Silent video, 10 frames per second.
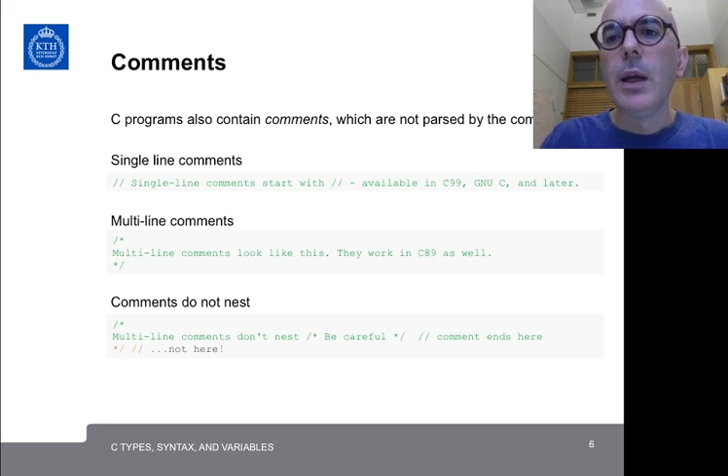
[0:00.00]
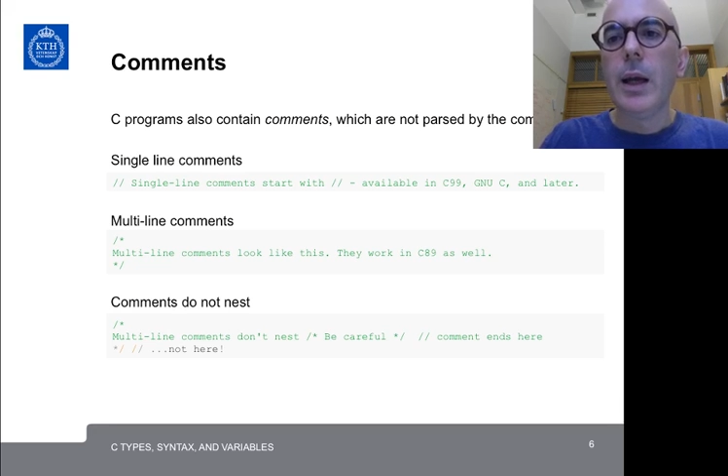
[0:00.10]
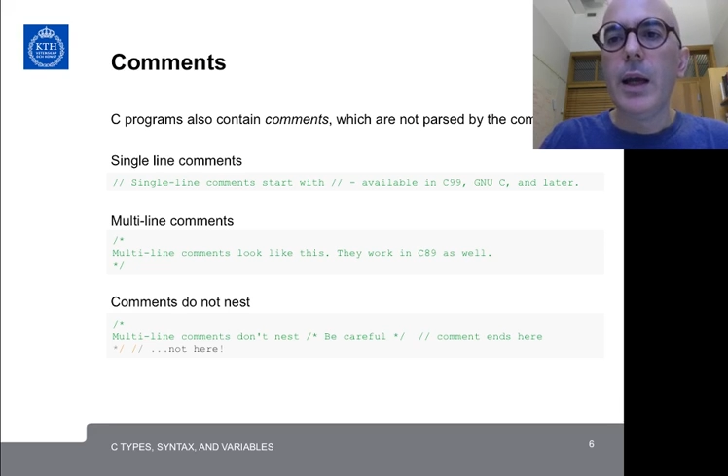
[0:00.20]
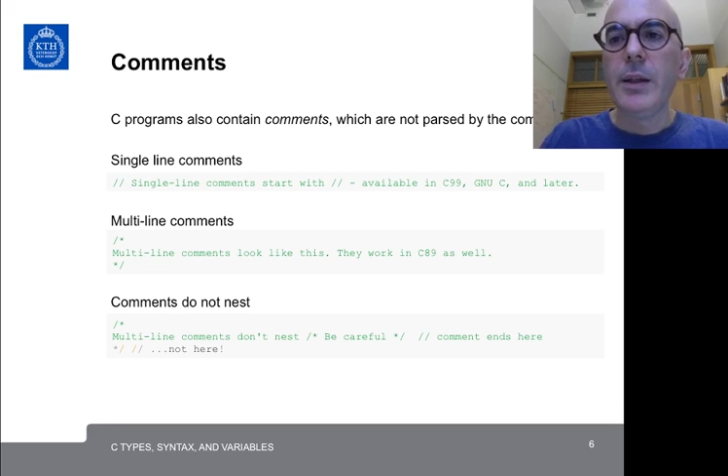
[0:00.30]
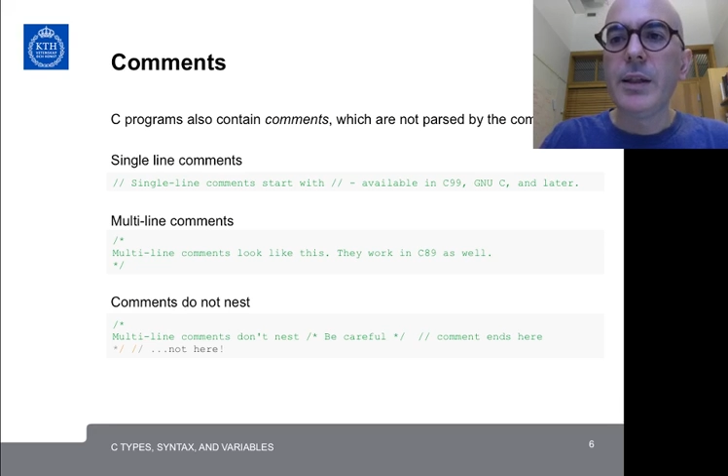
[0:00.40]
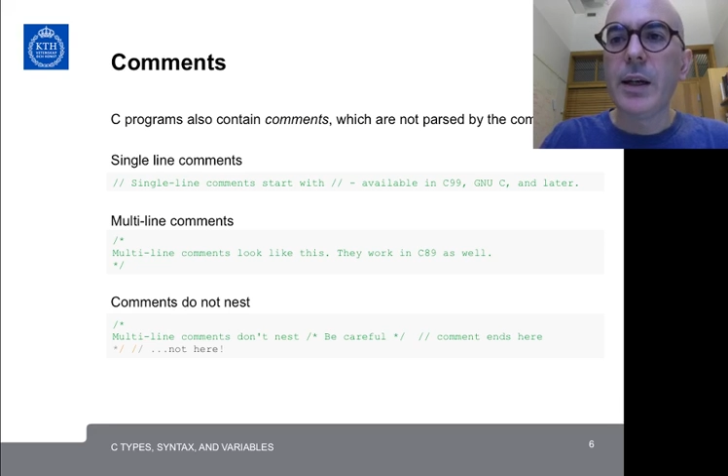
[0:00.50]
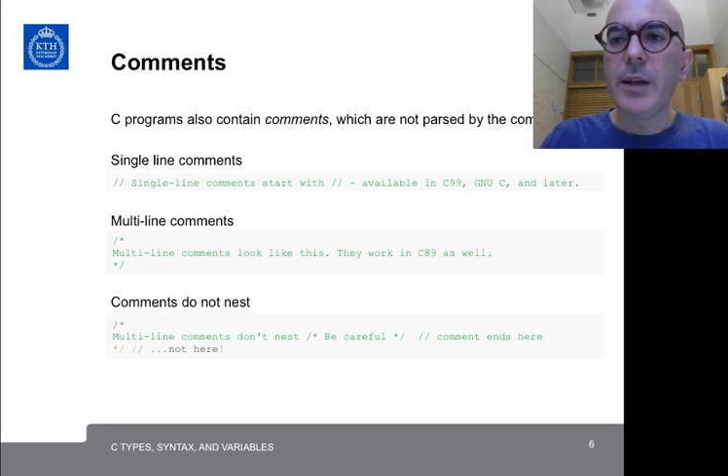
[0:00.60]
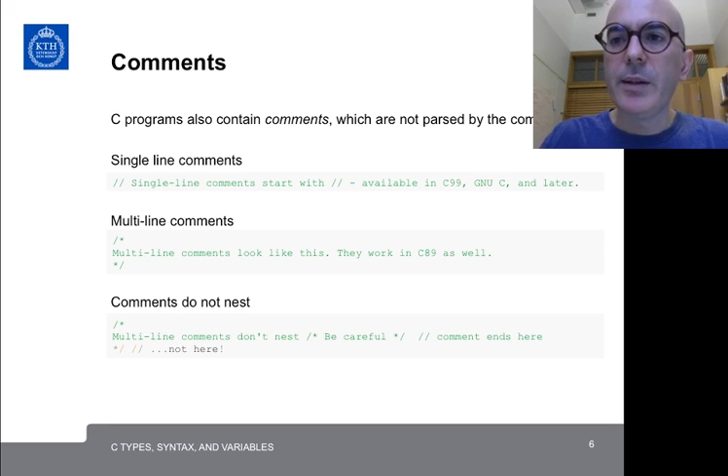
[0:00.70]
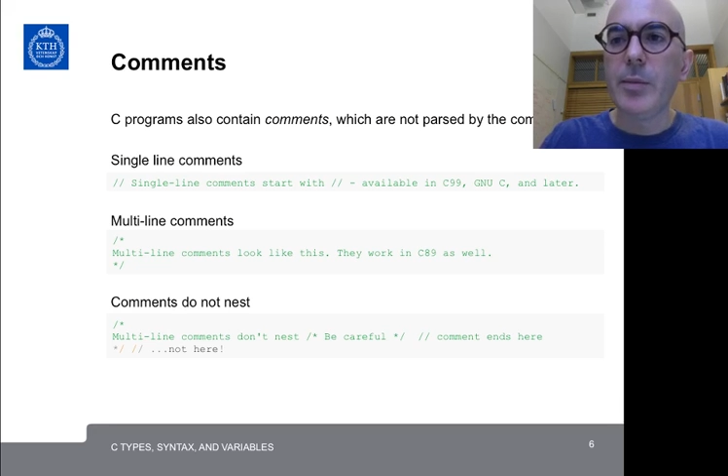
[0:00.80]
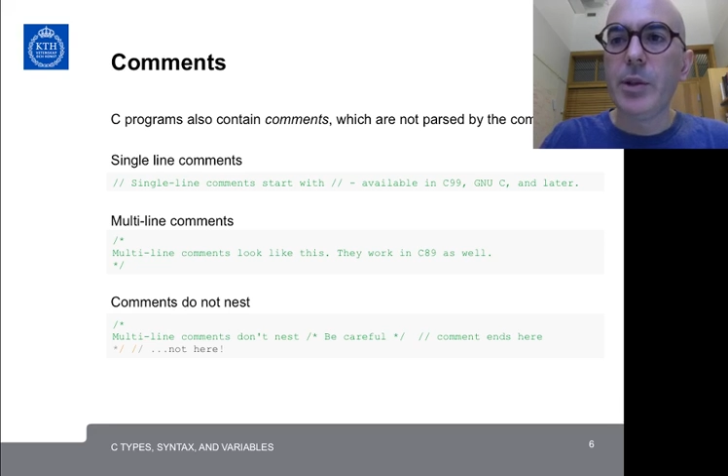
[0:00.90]
Any
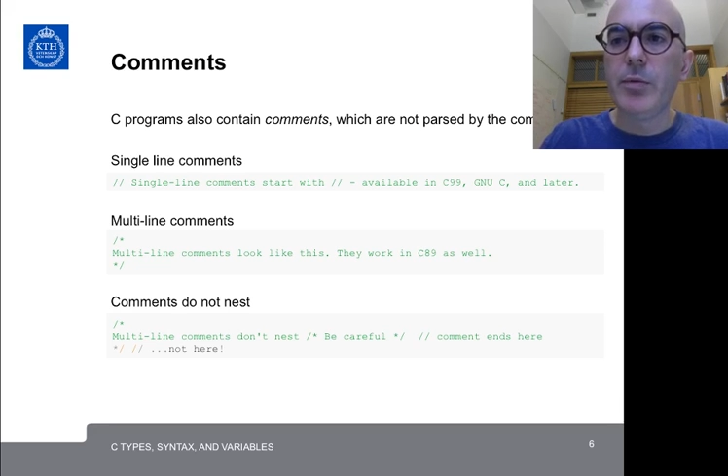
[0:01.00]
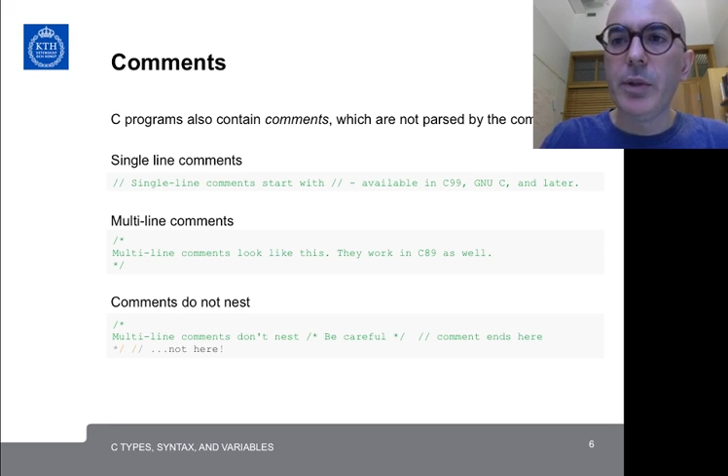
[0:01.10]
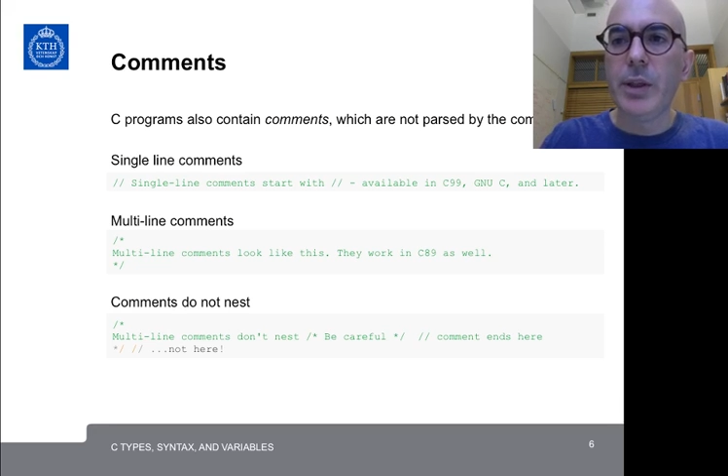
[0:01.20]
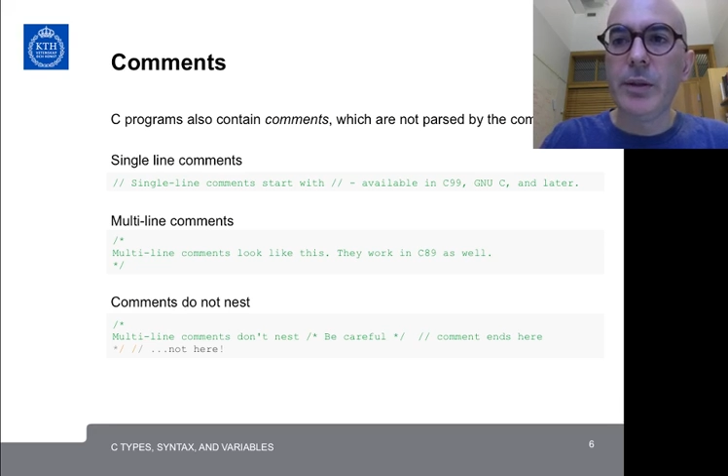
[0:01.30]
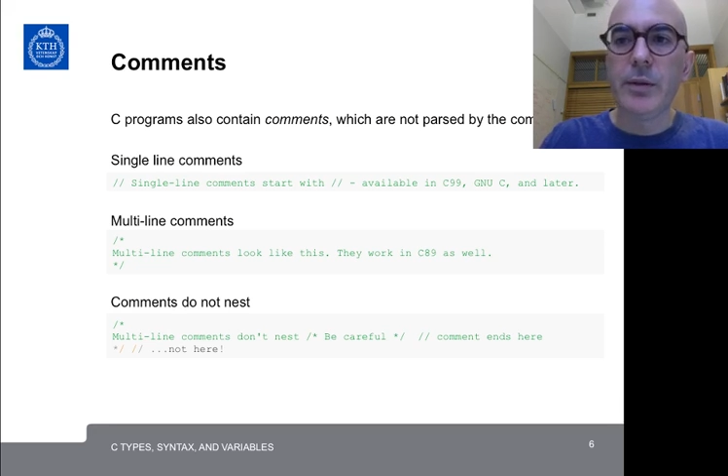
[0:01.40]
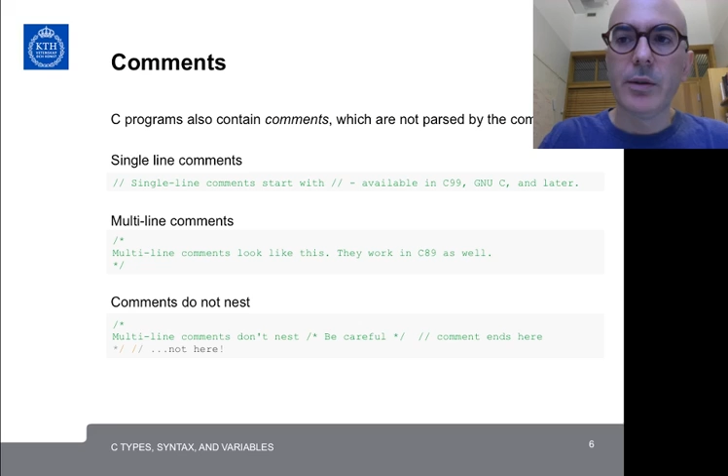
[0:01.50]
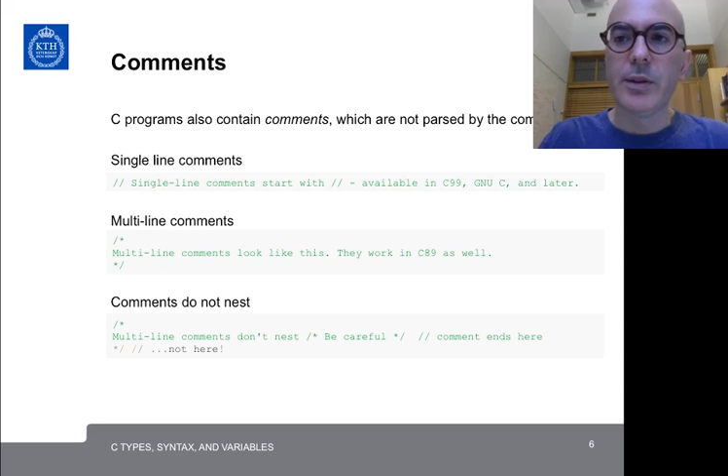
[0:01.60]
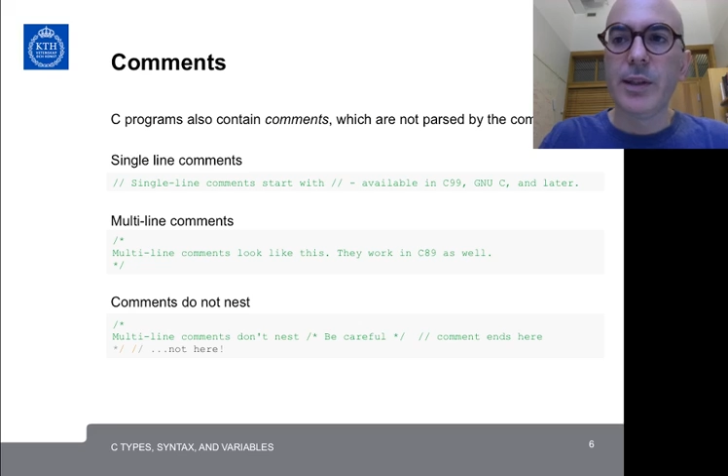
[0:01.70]
character between /*